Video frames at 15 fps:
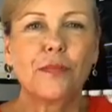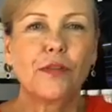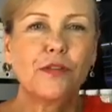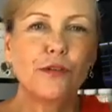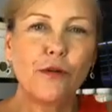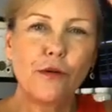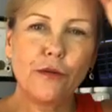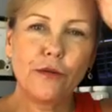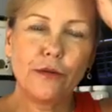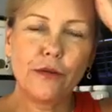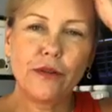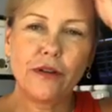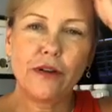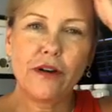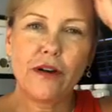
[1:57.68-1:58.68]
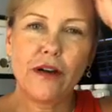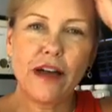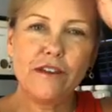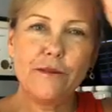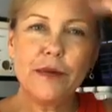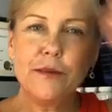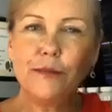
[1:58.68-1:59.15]
So
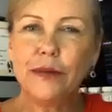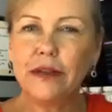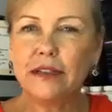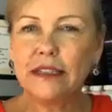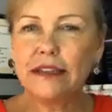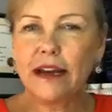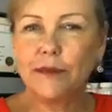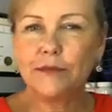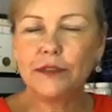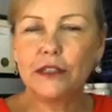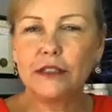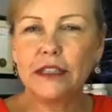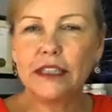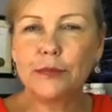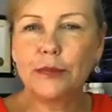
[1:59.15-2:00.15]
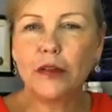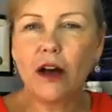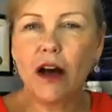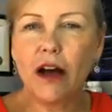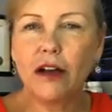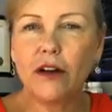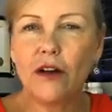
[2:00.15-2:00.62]
I've been building up to this
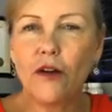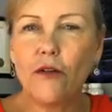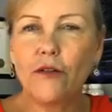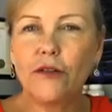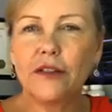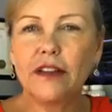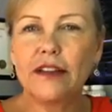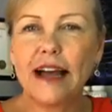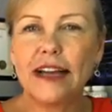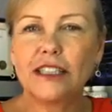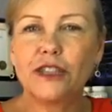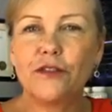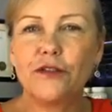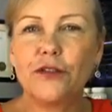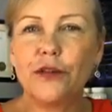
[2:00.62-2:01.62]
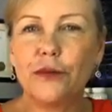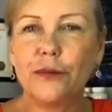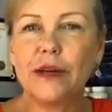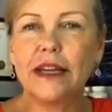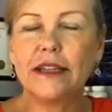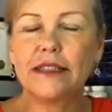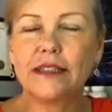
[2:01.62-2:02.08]
blog over the last few
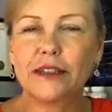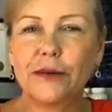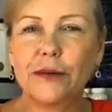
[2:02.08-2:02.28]
weeks,